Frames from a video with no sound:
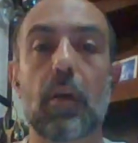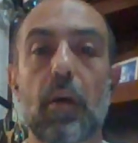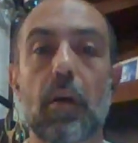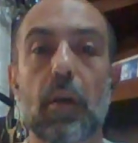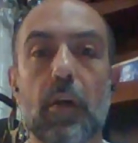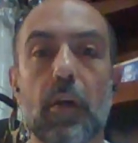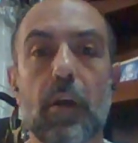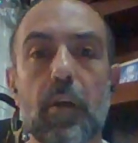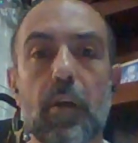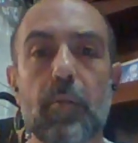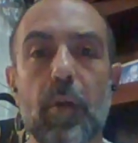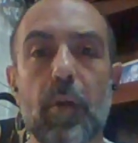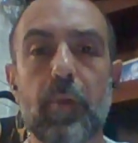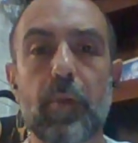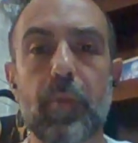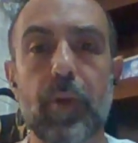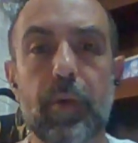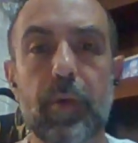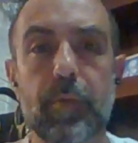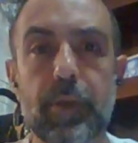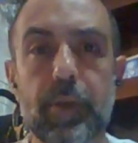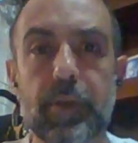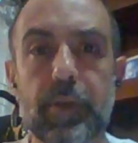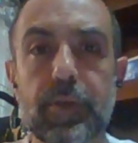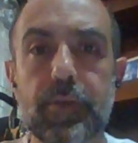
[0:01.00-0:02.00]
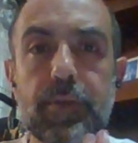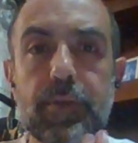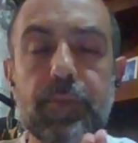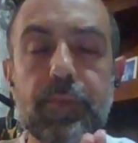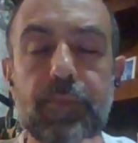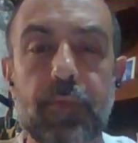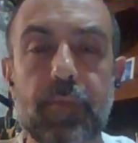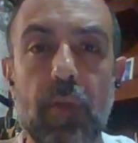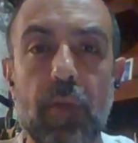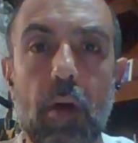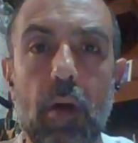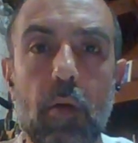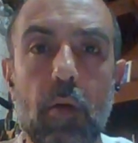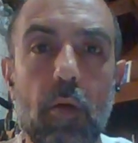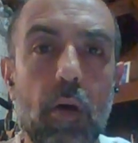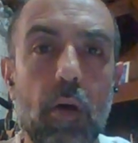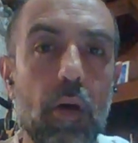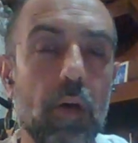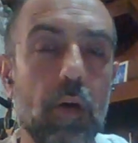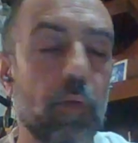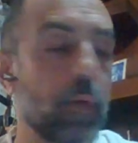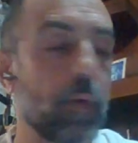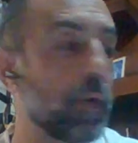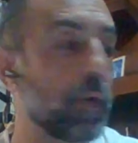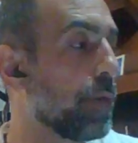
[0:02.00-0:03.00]
All right, my babies, how
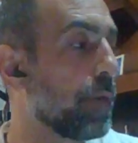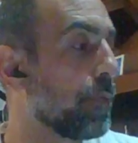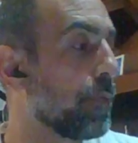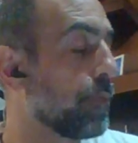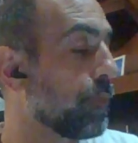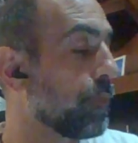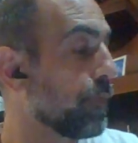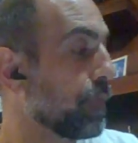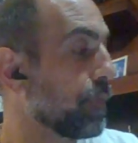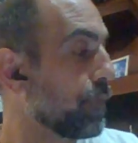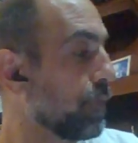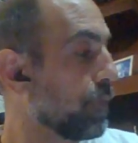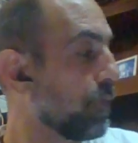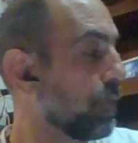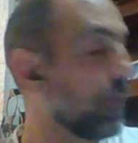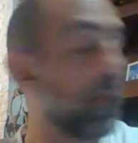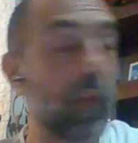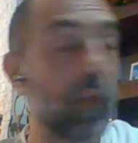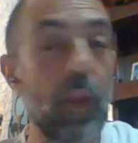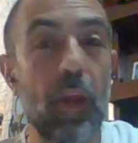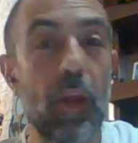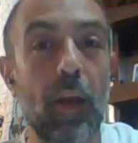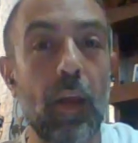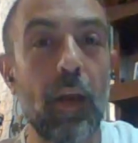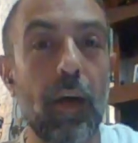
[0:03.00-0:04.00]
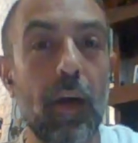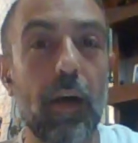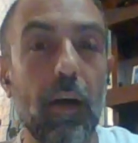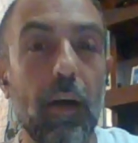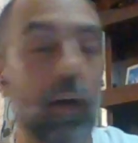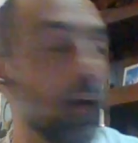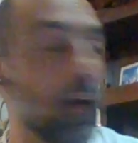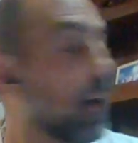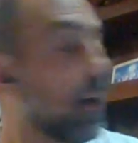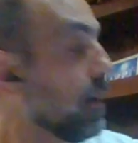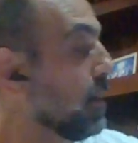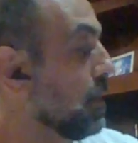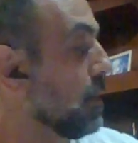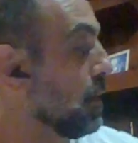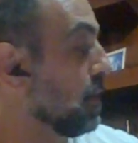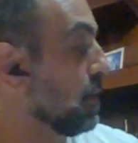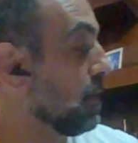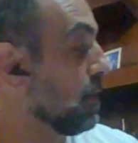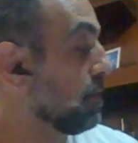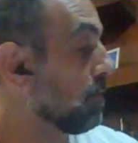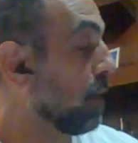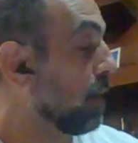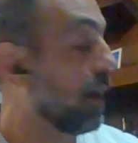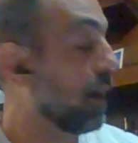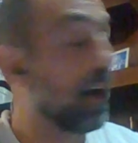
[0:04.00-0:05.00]
are we? Uh,
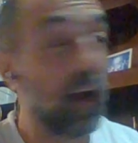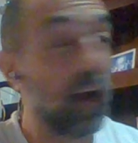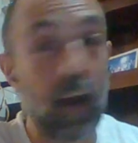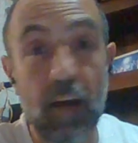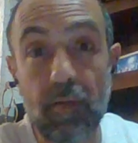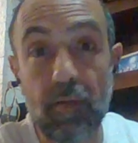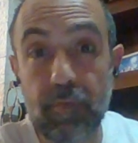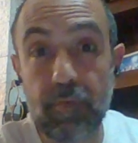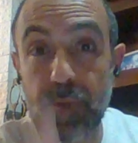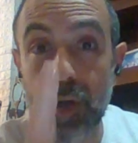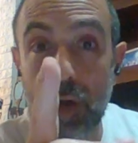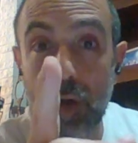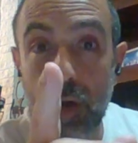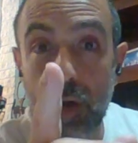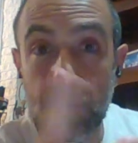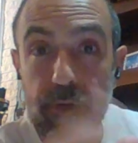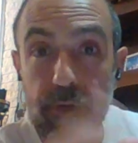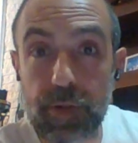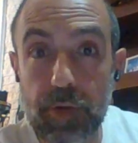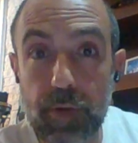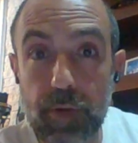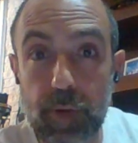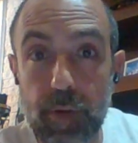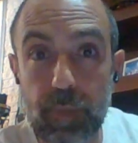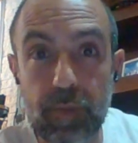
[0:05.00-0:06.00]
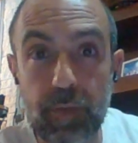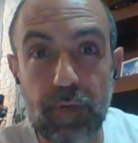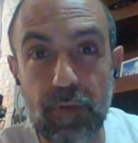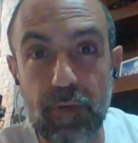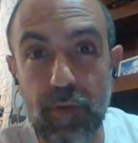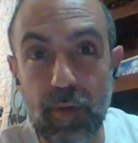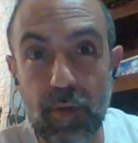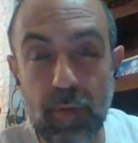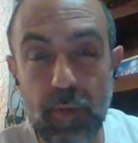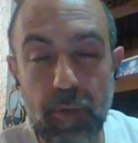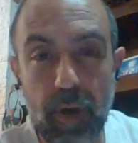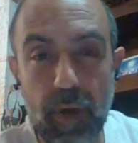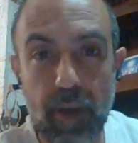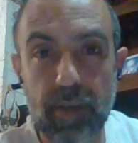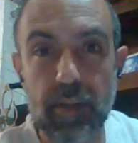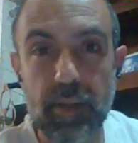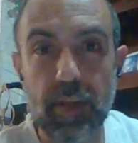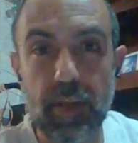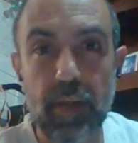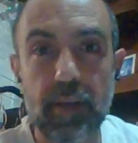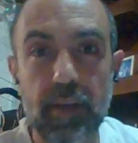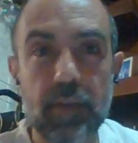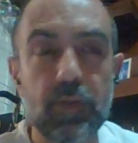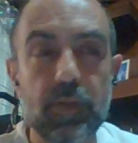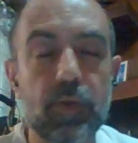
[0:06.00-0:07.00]
I have been off script for the past
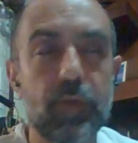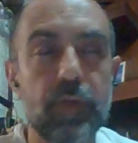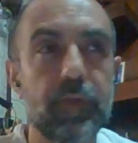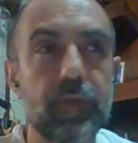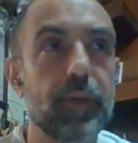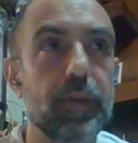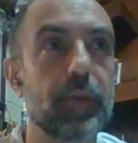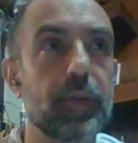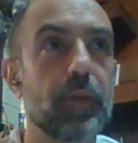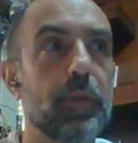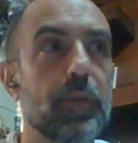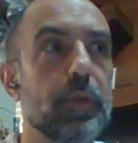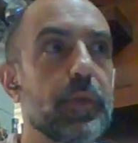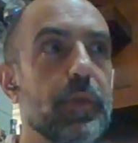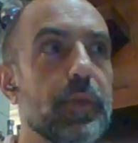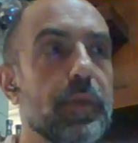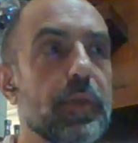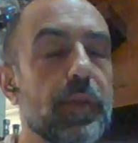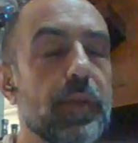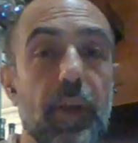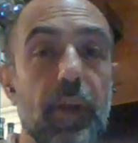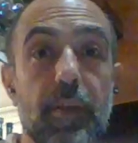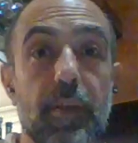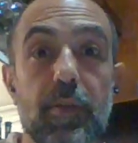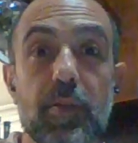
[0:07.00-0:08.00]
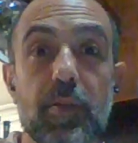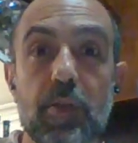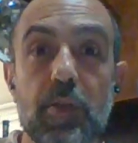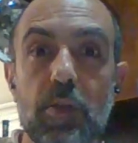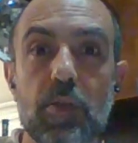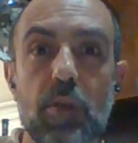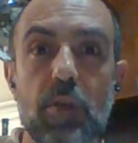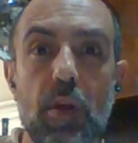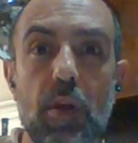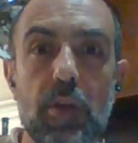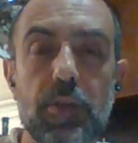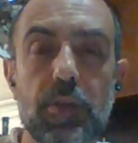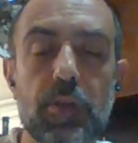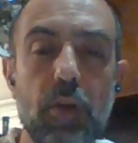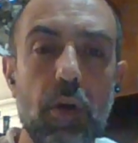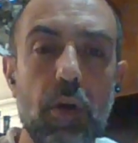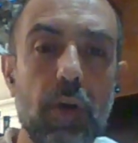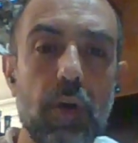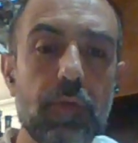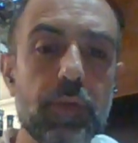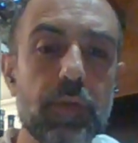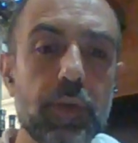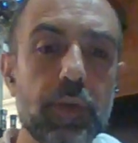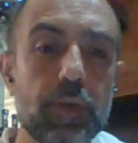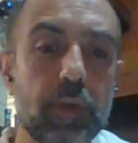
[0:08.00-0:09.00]
like two videos, and this is also
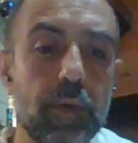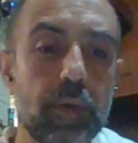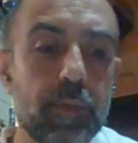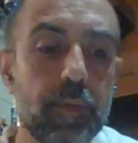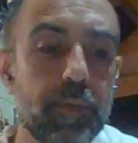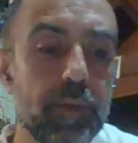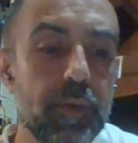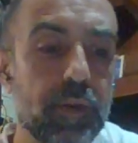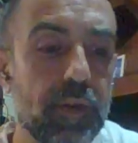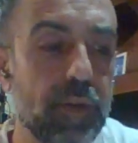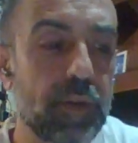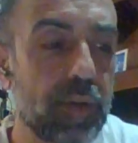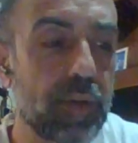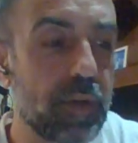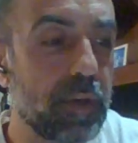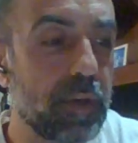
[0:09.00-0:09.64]
off script.